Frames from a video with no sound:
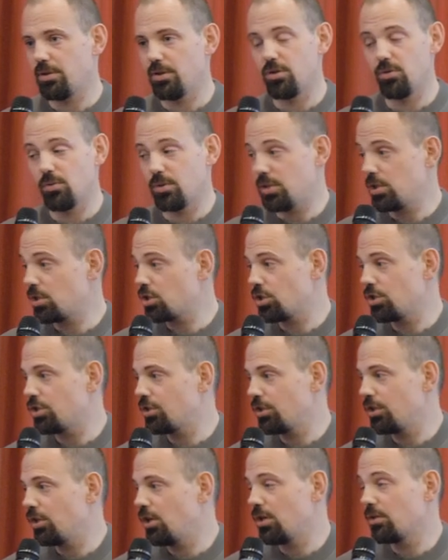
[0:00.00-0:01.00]
new addition
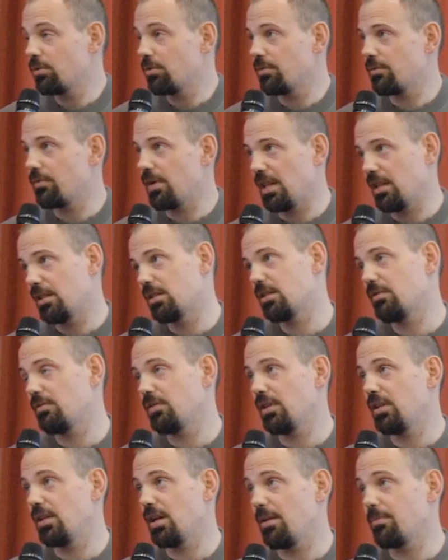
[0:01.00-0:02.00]
to Gong.
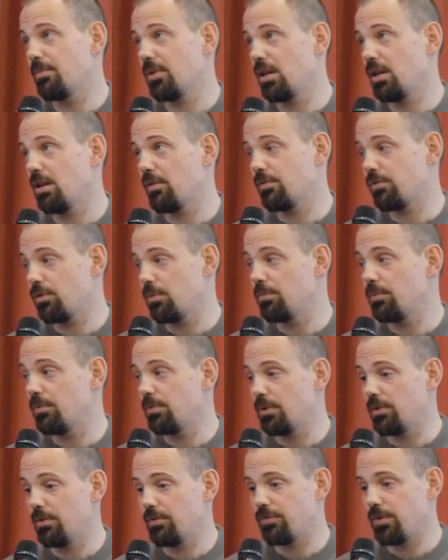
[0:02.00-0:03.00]
Relatively, I'm here
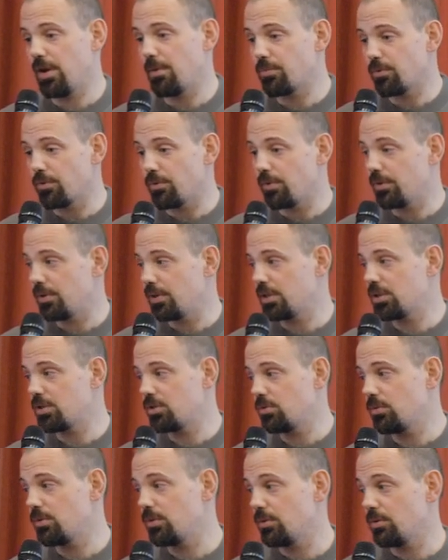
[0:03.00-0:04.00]
from February
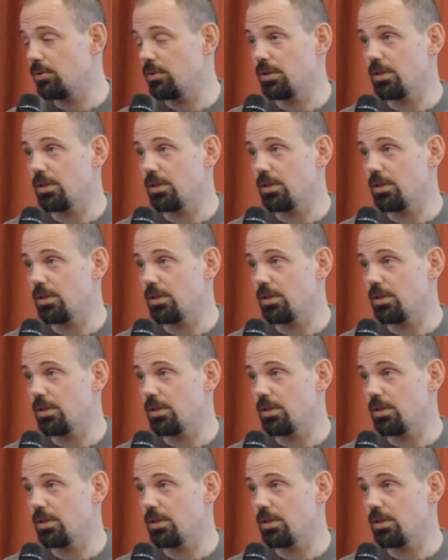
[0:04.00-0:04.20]
to